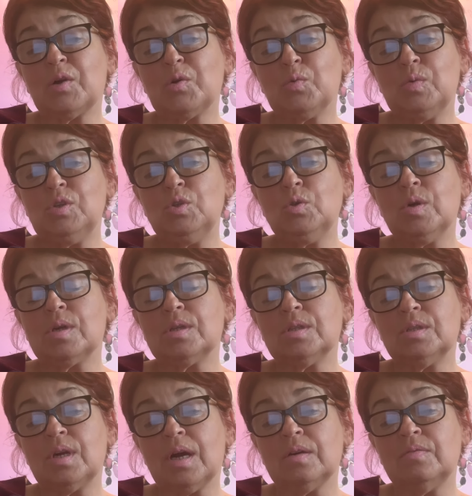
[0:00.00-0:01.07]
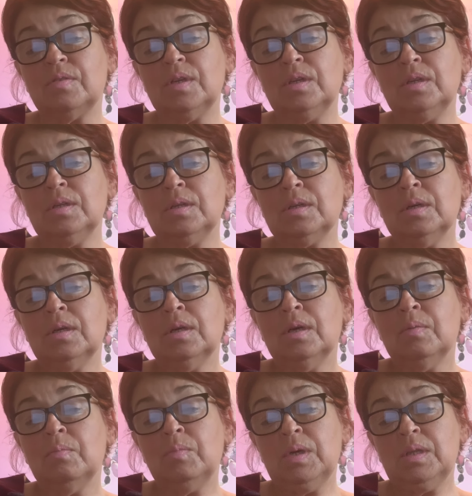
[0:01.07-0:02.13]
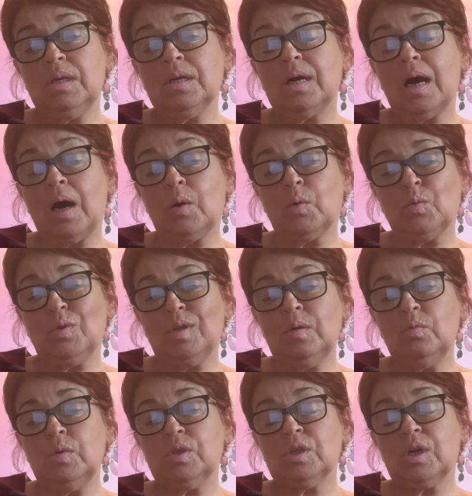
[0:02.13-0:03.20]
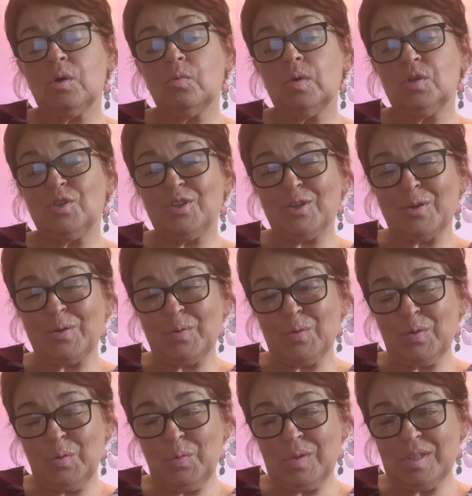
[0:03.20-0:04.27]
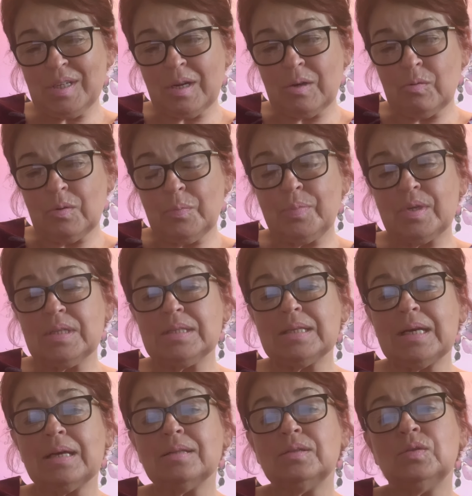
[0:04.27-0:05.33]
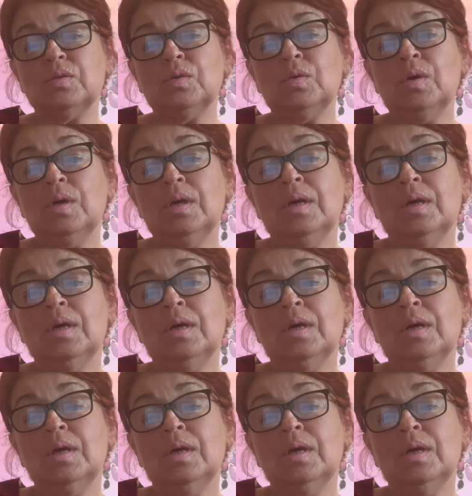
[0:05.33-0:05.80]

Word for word: which you are driving, meaning Audi, which I will show you, which I will present you,